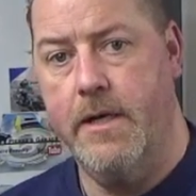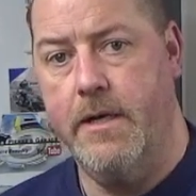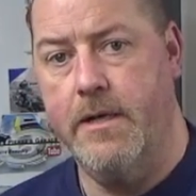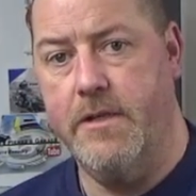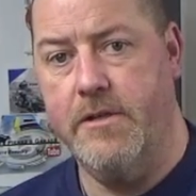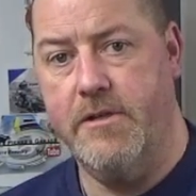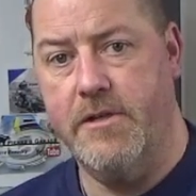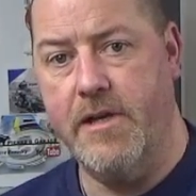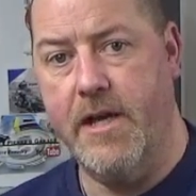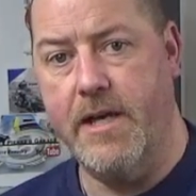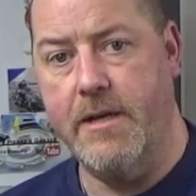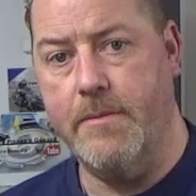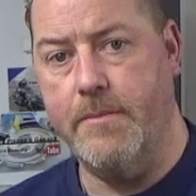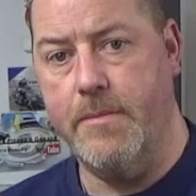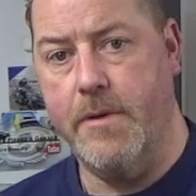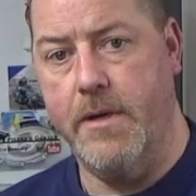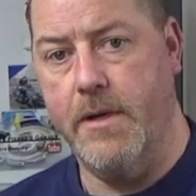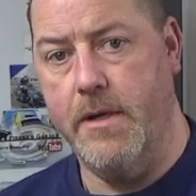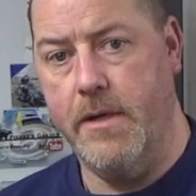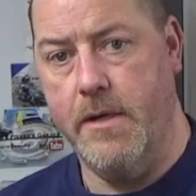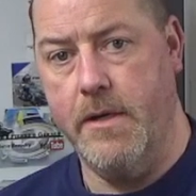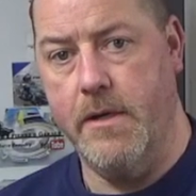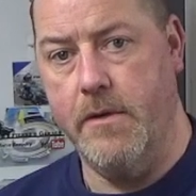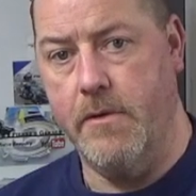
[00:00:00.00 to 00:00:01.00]
shape
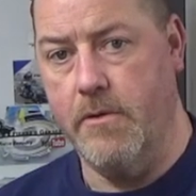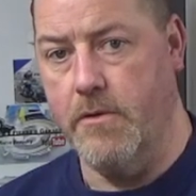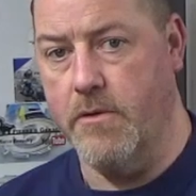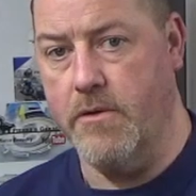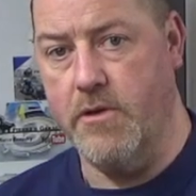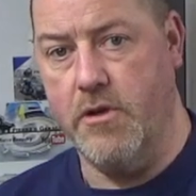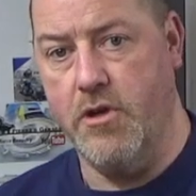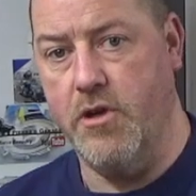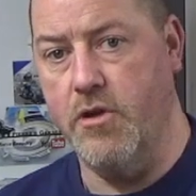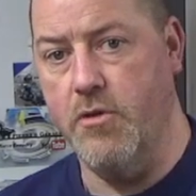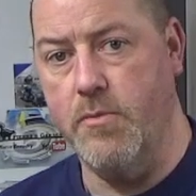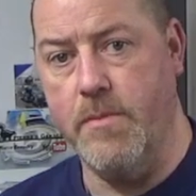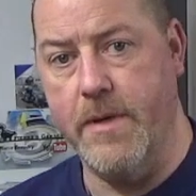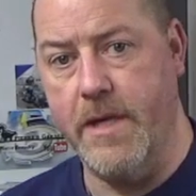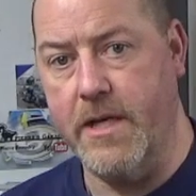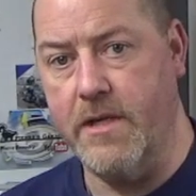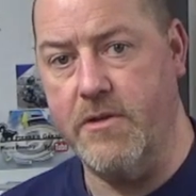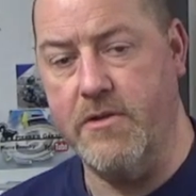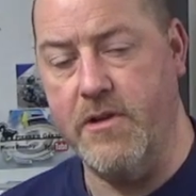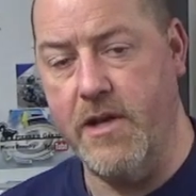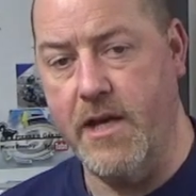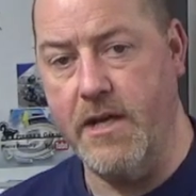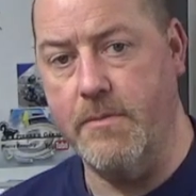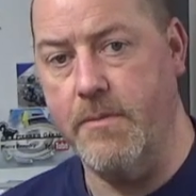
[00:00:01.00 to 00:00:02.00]
or cubic
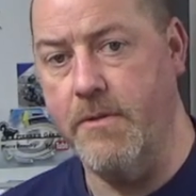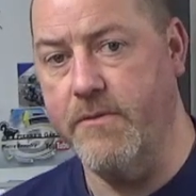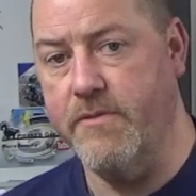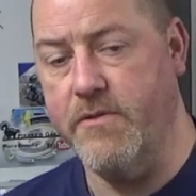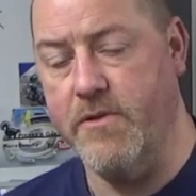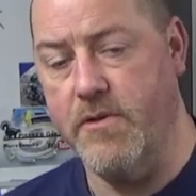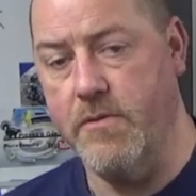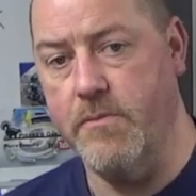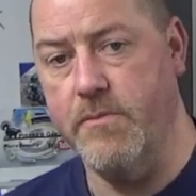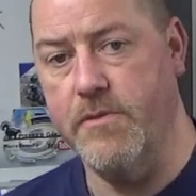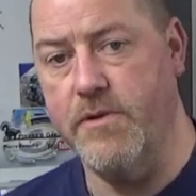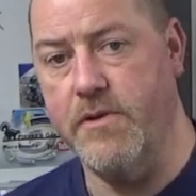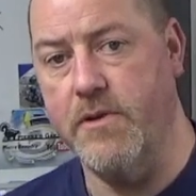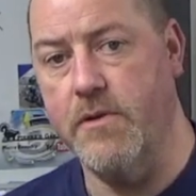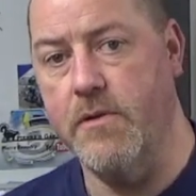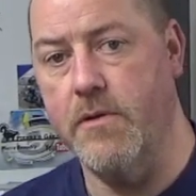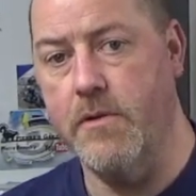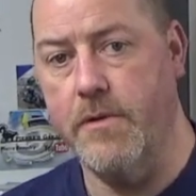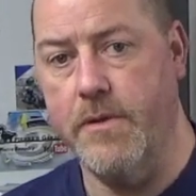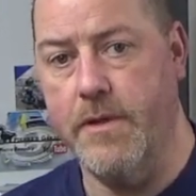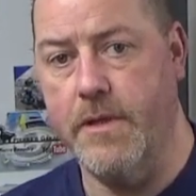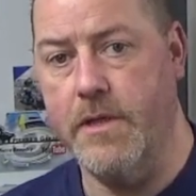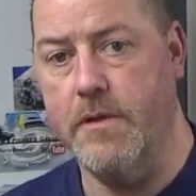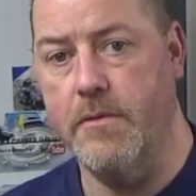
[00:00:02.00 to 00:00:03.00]
shape of some
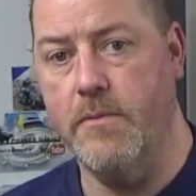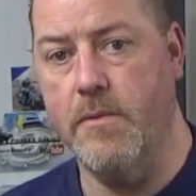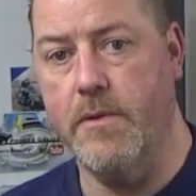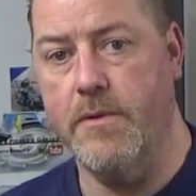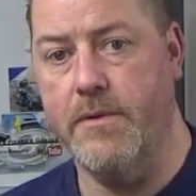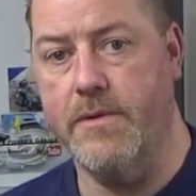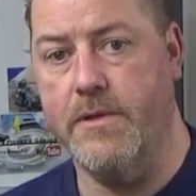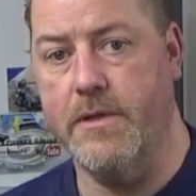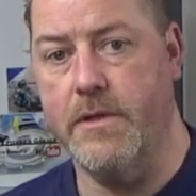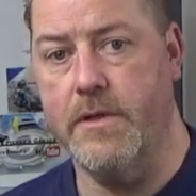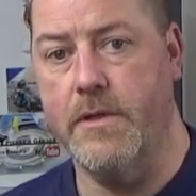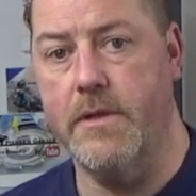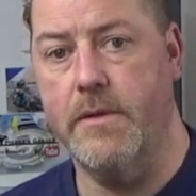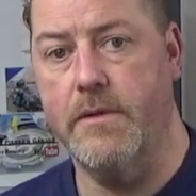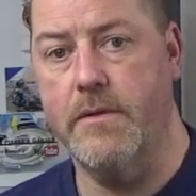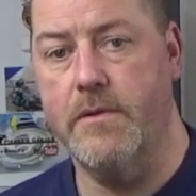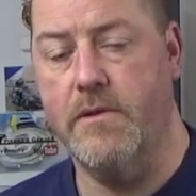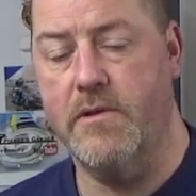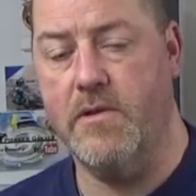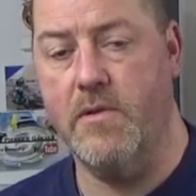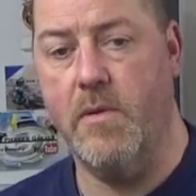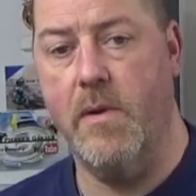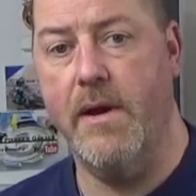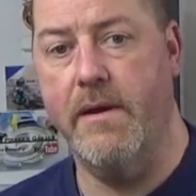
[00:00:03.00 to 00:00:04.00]
sort that you want to
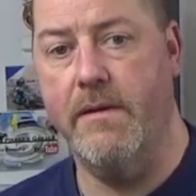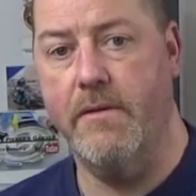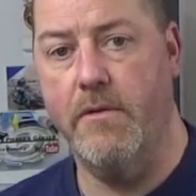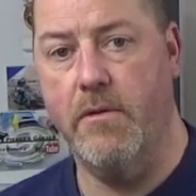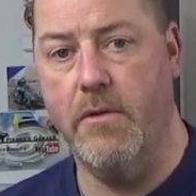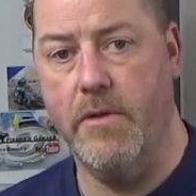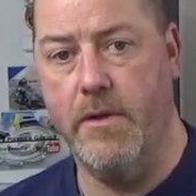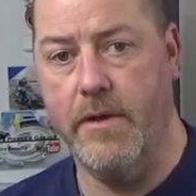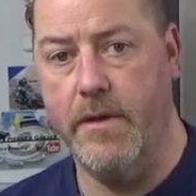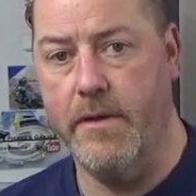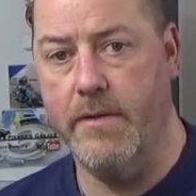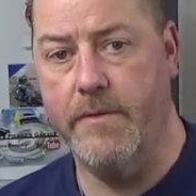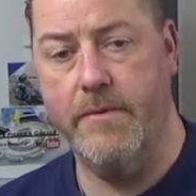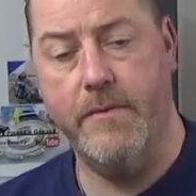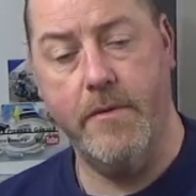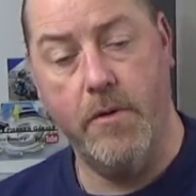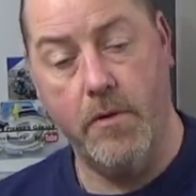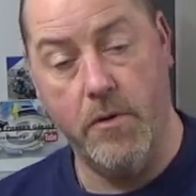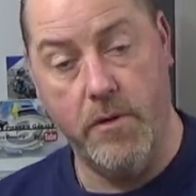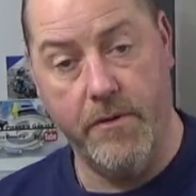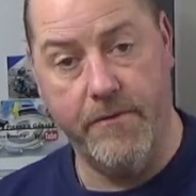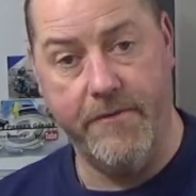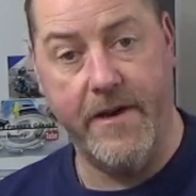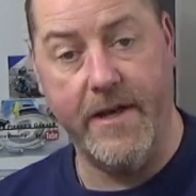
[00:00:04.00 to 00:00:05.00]
square all
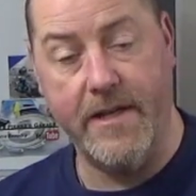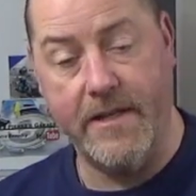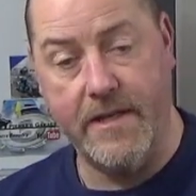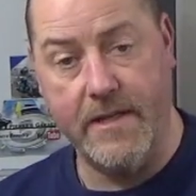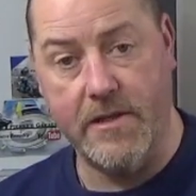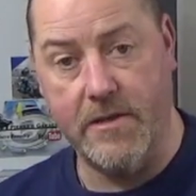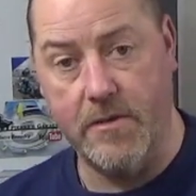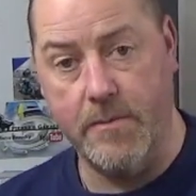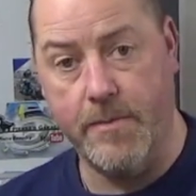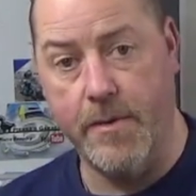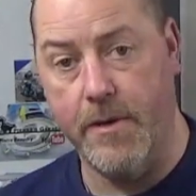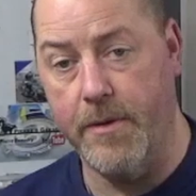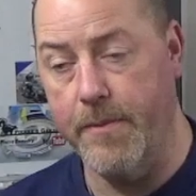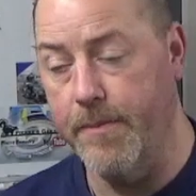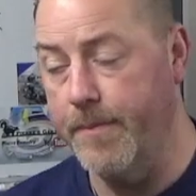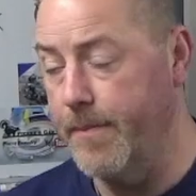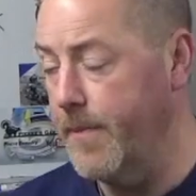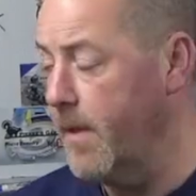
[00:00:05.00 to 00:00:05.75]
the faces up on.